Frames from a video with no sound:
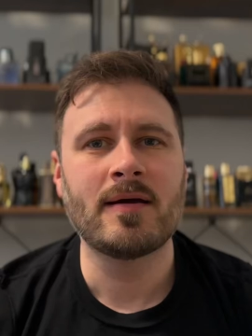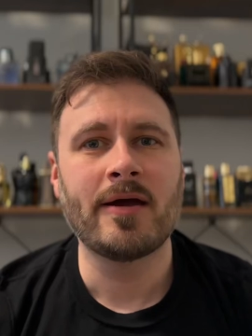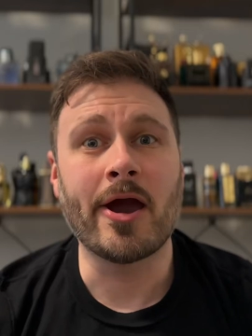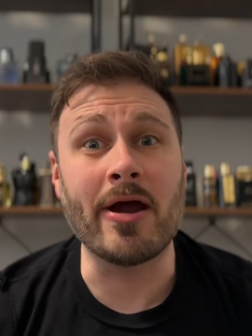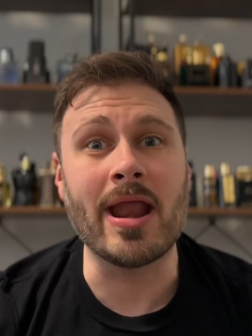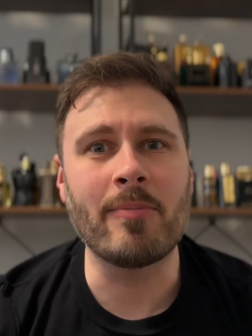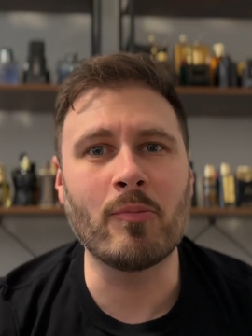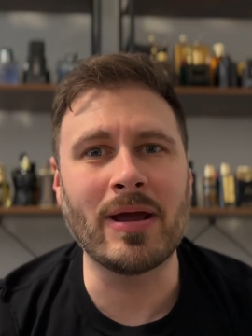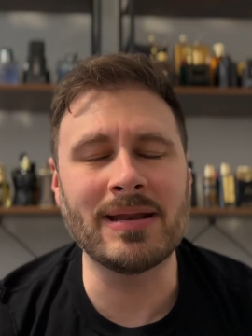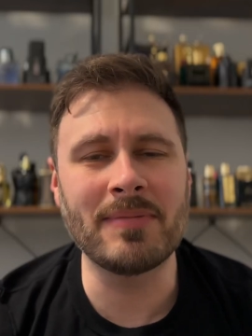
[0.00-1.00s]
All right, I've been
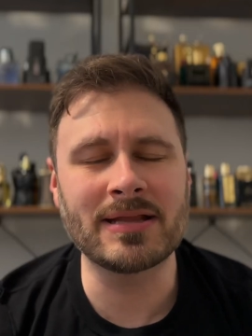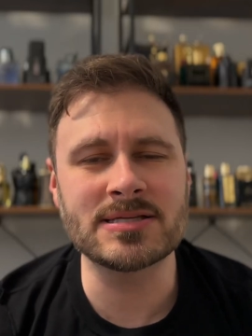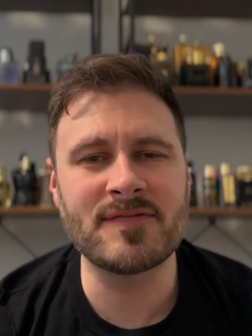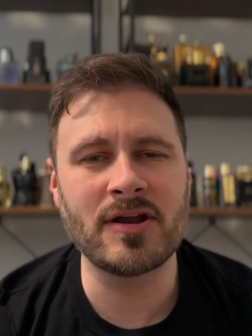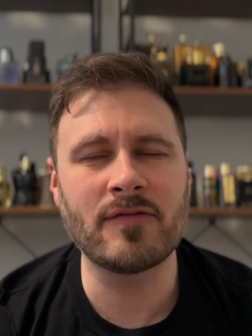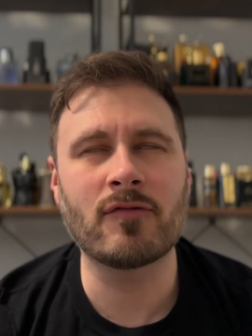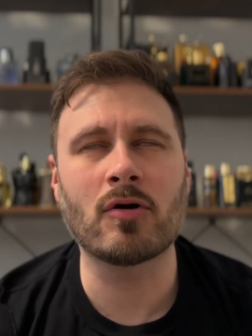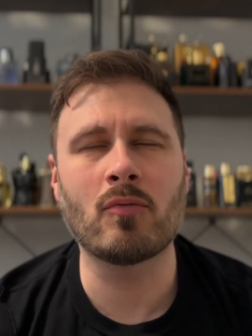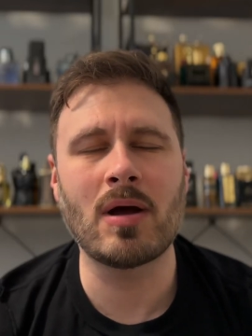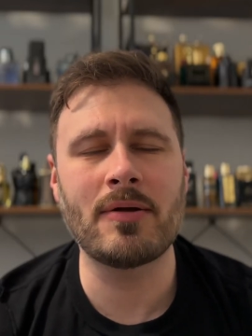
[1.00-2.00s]
waiting to make this video for
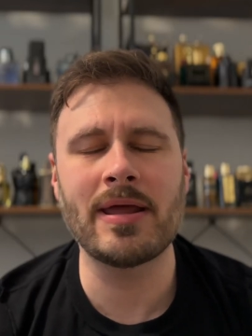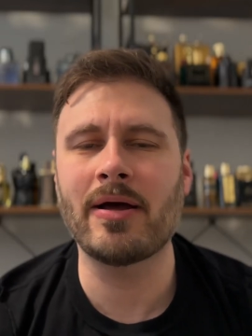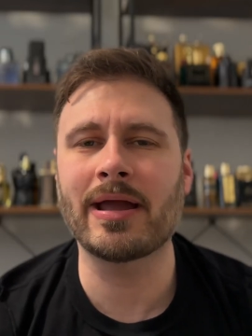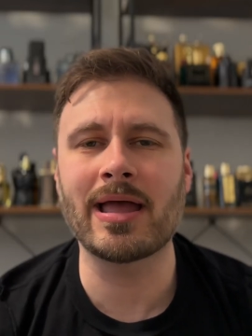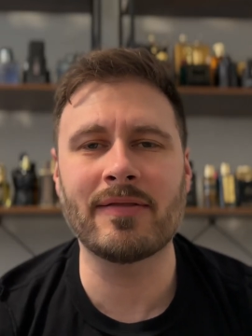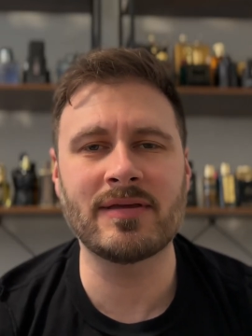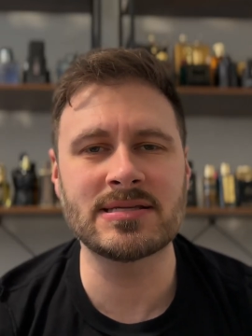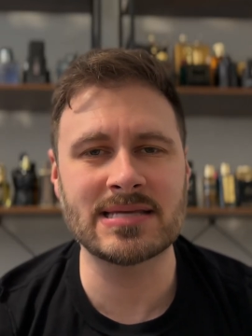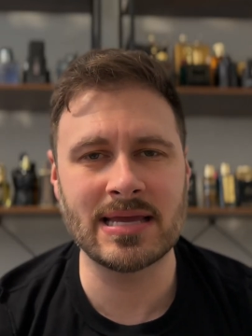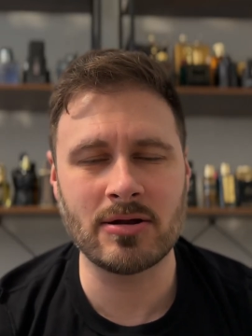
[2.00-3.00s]
a while now. I got
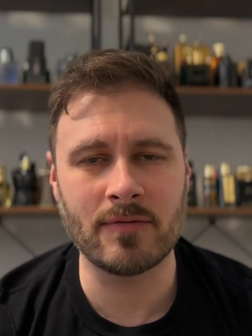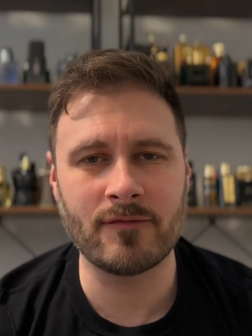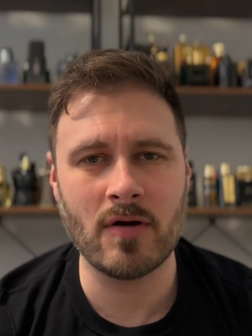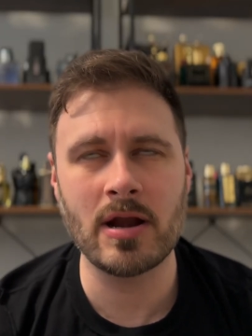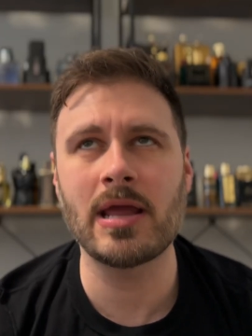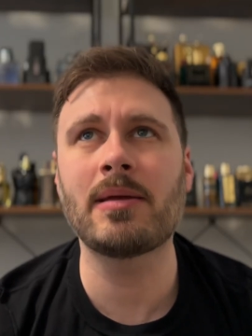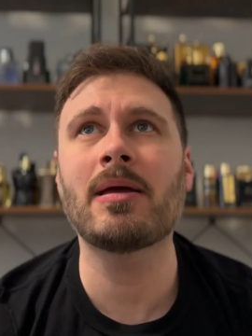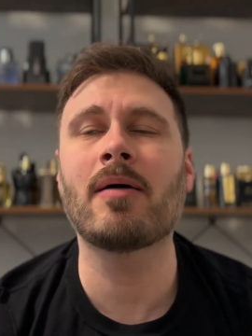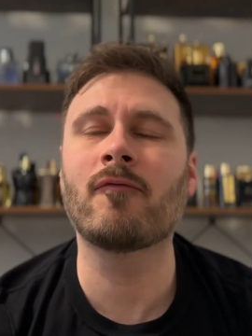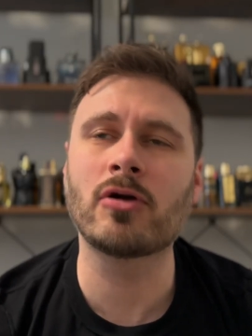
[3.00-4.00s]
these in on Friday.
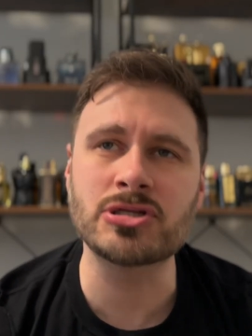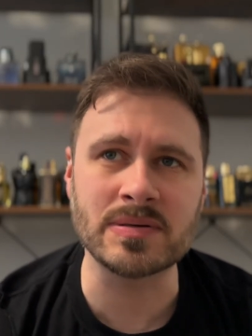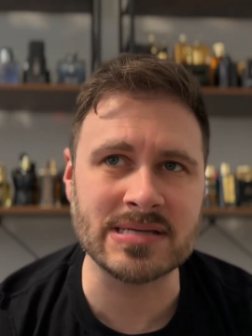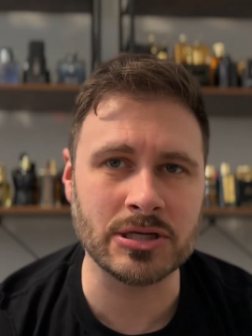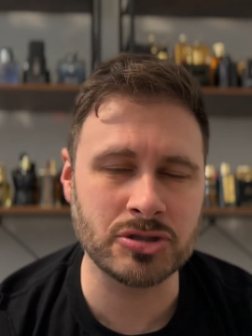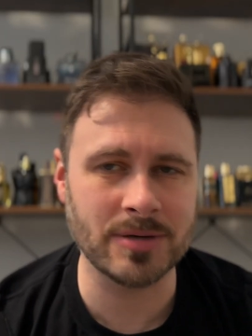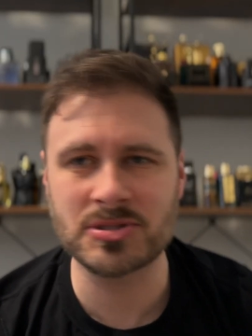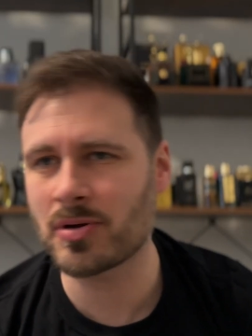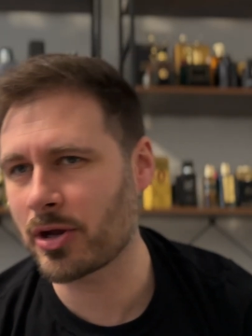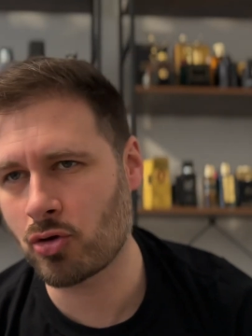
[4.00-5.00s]
Unfortunately, I was at a trip,
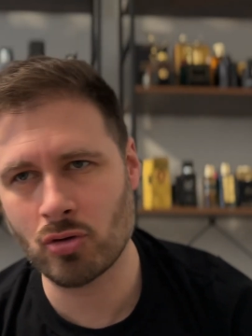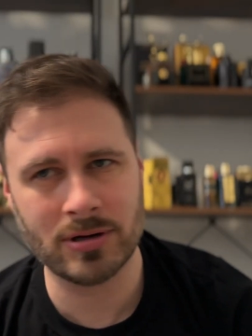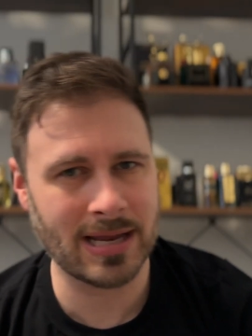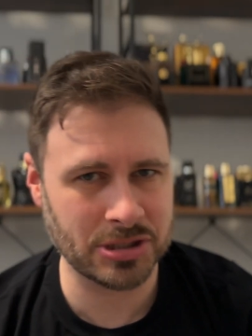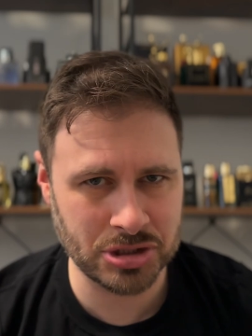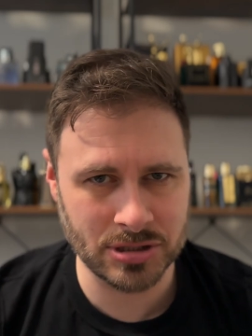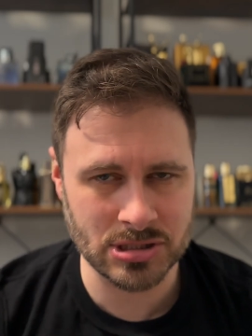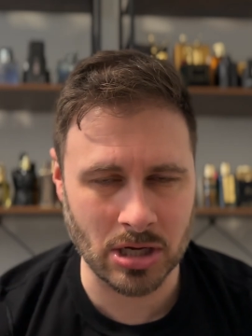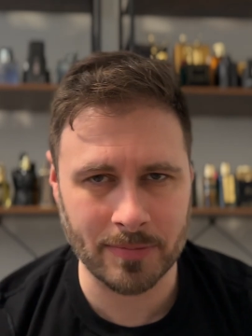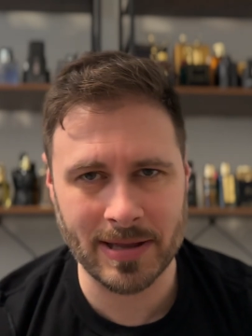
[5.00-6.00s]
so I couldn't actually
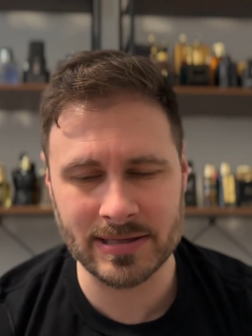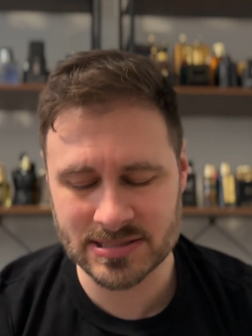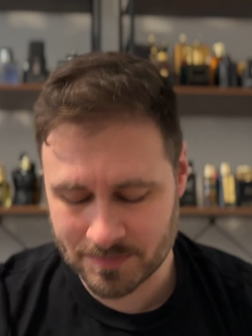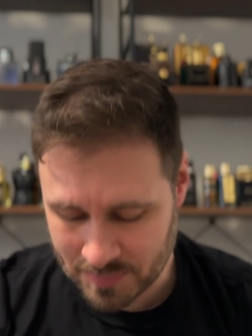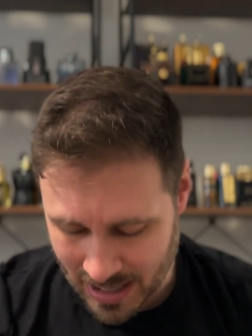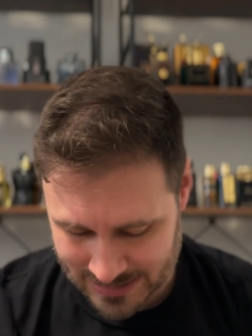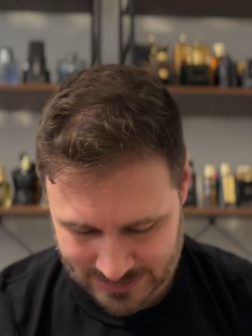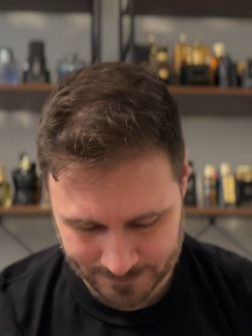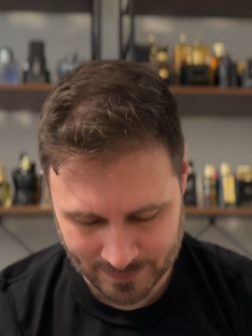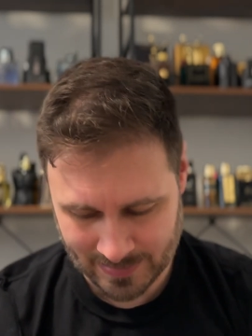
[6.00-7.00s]
talk about this, but
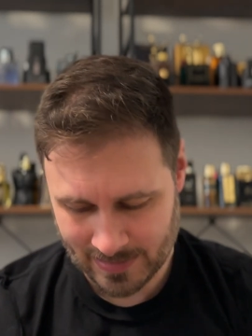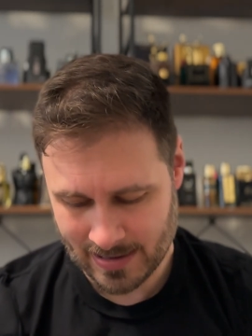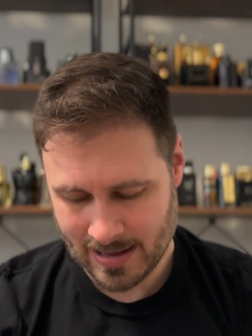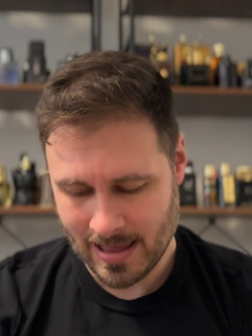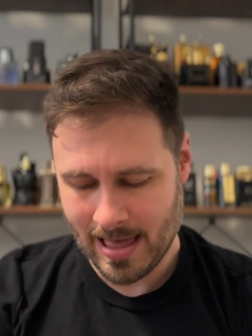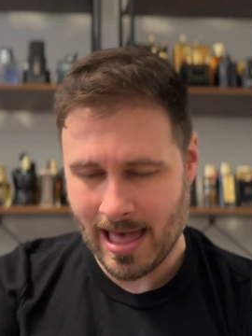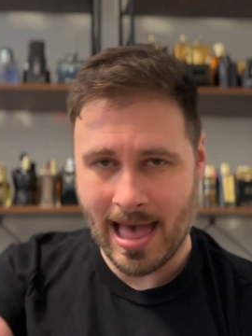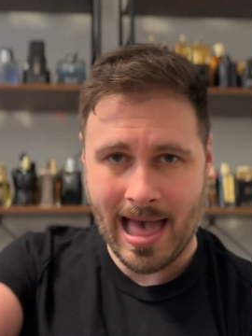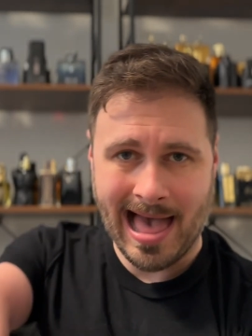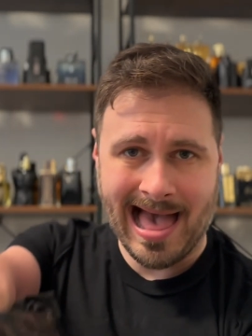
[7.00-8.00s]

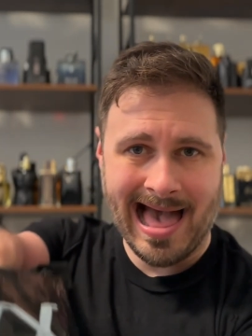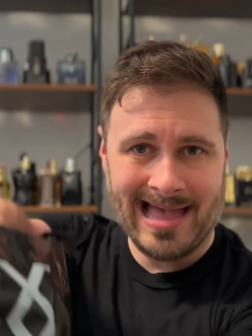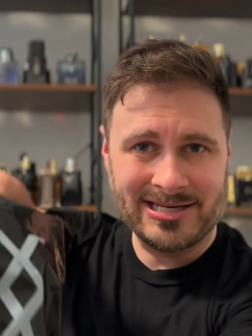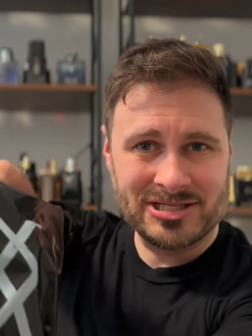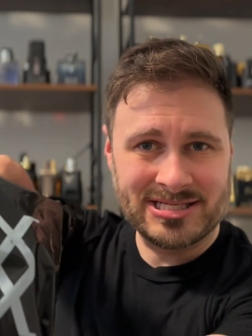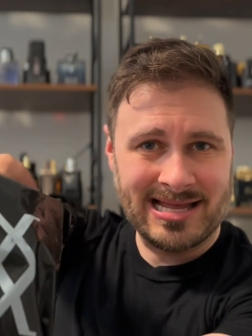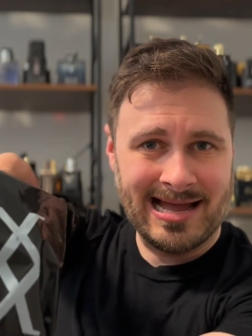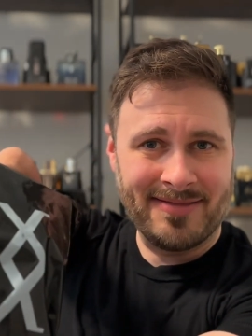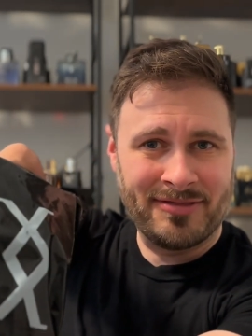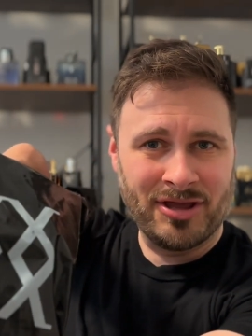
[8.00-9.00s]
I just
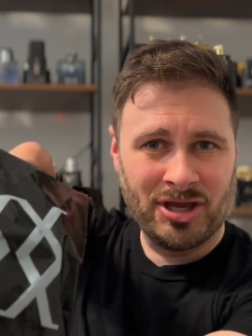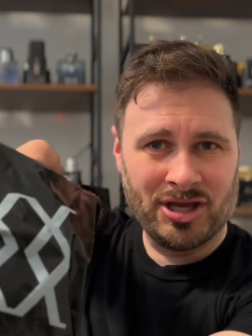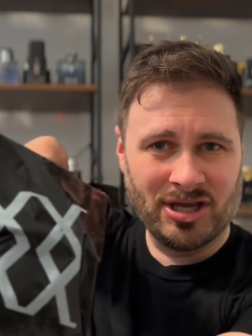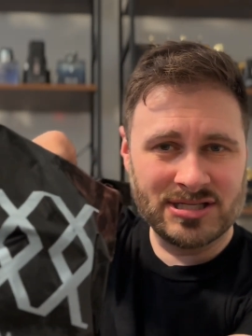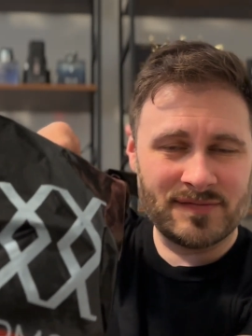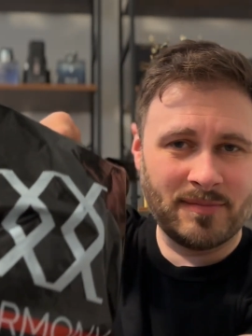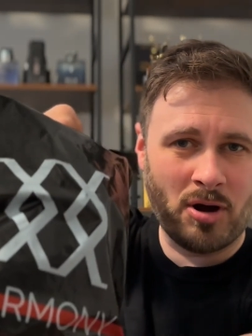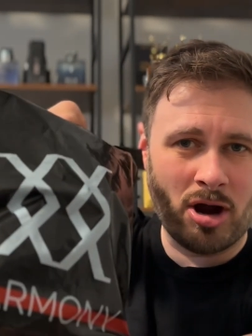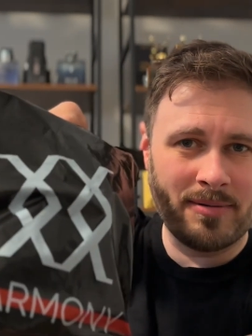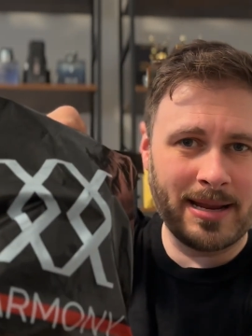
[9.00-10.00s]
got this from
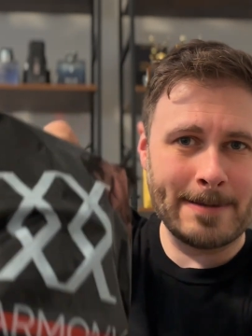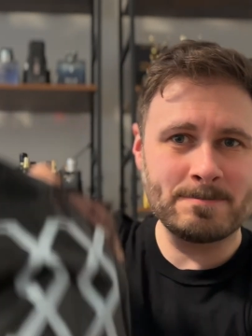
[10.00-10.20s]
Xarmony.